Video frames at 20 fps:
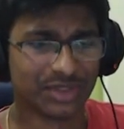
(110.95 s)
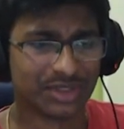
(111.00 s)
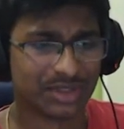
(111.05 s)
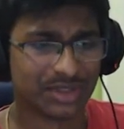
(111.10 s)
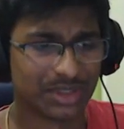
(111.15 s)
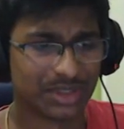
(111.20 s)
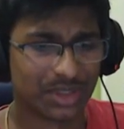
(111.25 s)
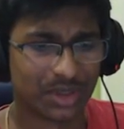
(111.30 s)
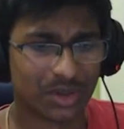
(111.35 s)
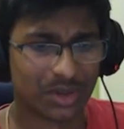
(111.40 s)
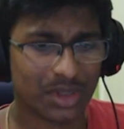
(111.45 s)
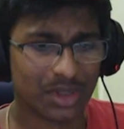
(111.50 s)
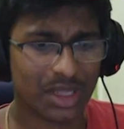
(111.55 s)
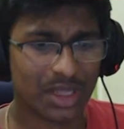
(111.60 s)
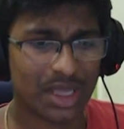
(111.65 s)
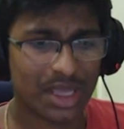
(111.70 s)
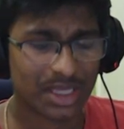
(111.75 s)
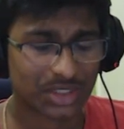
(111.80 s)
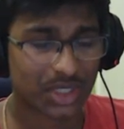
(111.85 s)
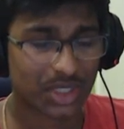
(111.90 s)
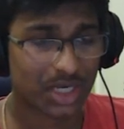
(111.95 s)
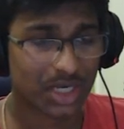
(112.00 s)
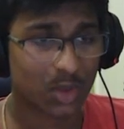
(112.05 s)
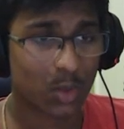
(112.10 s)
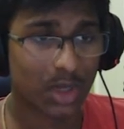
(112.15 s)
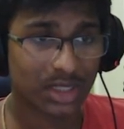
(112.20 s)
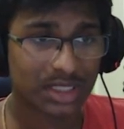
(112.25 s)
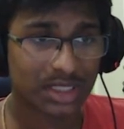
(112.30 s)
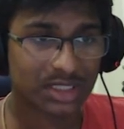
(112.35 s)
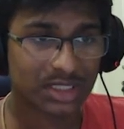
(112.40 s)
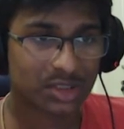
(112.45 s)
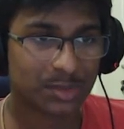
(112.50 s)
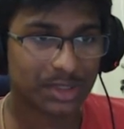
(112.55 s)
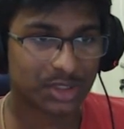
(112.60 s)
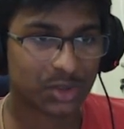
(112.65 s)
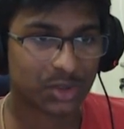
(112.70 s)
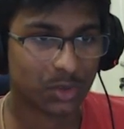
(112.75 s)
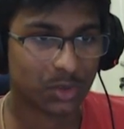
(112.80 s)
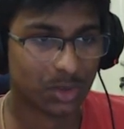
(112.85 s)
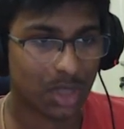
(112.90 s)
Just you know, so I don't want this to be
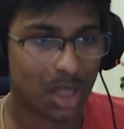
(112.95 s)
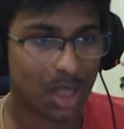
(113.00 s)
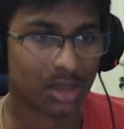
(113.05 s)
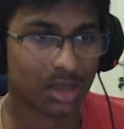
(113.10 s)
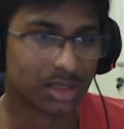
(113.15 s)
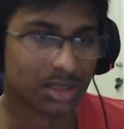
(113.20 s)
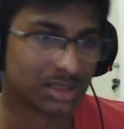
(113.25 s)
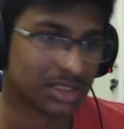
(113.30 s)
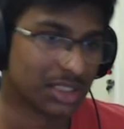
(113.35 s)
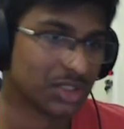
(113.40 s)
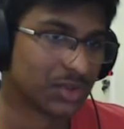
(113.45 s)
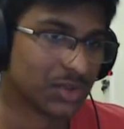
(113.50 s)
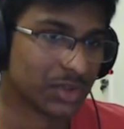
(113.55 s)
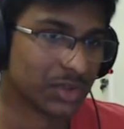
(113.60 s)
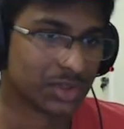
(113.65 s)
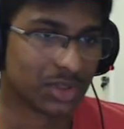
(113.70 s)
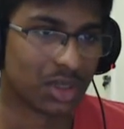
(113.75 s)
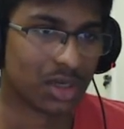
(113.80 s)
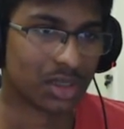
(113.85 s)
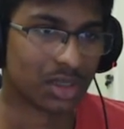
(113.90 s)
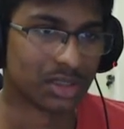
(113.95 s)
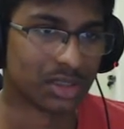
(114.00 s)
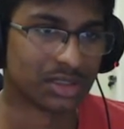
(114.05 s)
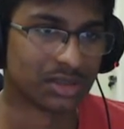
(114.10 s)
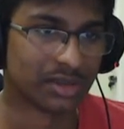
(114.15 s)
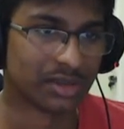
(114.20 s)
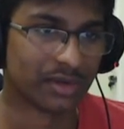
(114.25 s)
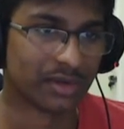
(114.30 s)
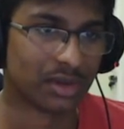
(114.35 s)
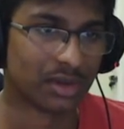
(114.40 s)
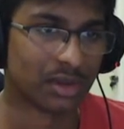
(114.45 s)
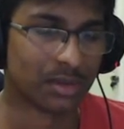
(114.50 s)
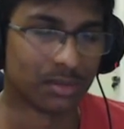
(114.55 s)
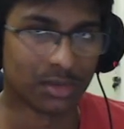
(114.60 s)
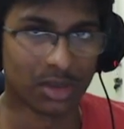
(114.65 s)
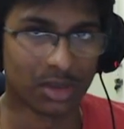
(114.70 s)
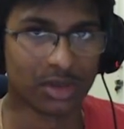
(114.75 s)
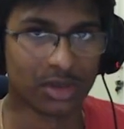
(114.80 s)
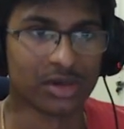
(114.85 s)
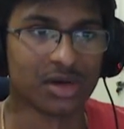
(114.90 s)
too long because the intro is long, uh,
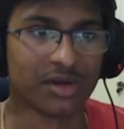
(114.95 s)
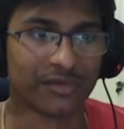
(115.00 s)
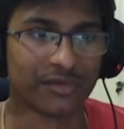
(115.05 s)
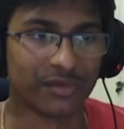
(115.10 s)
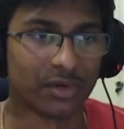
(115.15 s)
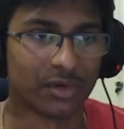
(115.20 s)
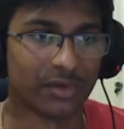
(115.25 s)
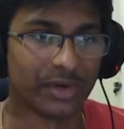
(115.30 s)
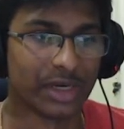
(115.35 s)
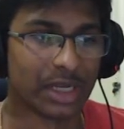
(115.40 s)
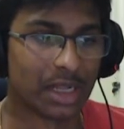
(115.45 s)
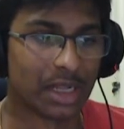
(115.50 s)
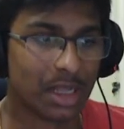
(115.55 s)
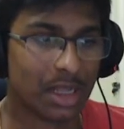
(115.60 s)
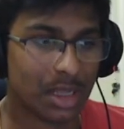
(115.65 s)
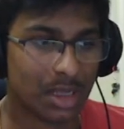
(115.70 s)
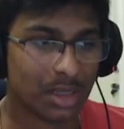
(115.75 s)
um, long enough already.